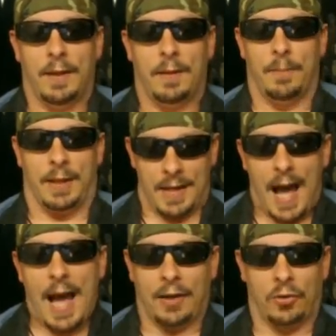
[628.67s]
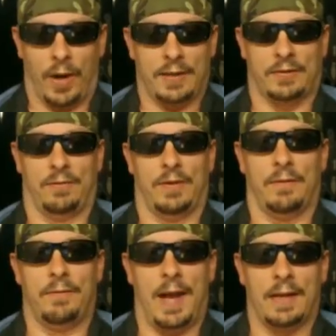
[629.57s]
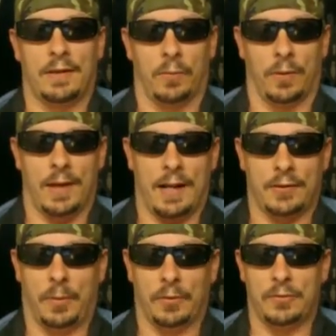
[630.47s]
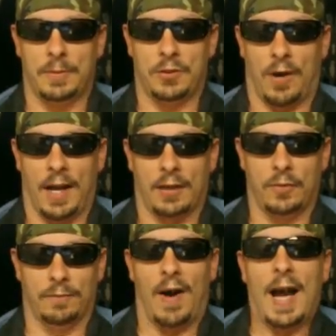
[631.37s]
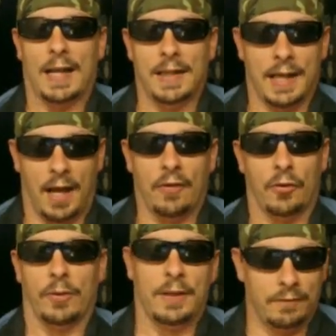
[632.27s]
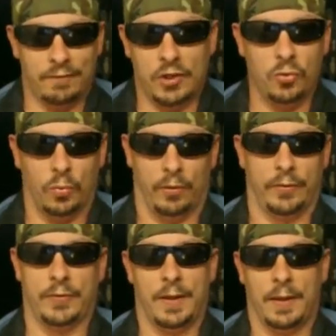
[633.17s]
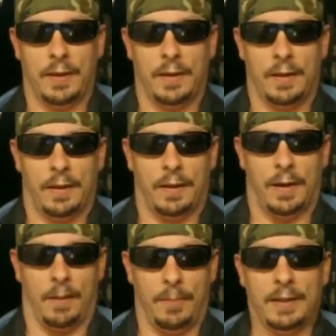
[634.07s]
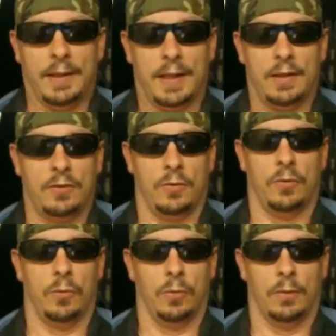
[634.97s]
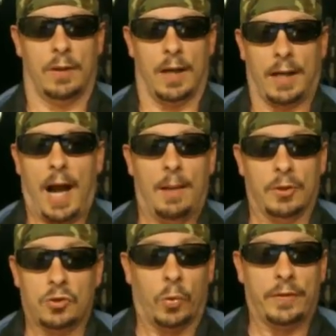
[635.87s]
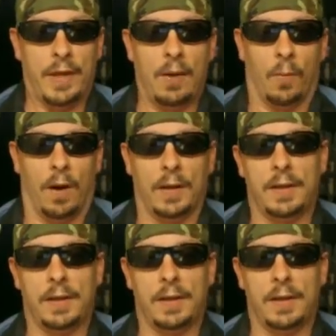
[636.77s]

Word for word: but not aggressive in the fact that we're not supposed to be trying to violate other individuals' ability to accomplish what they want.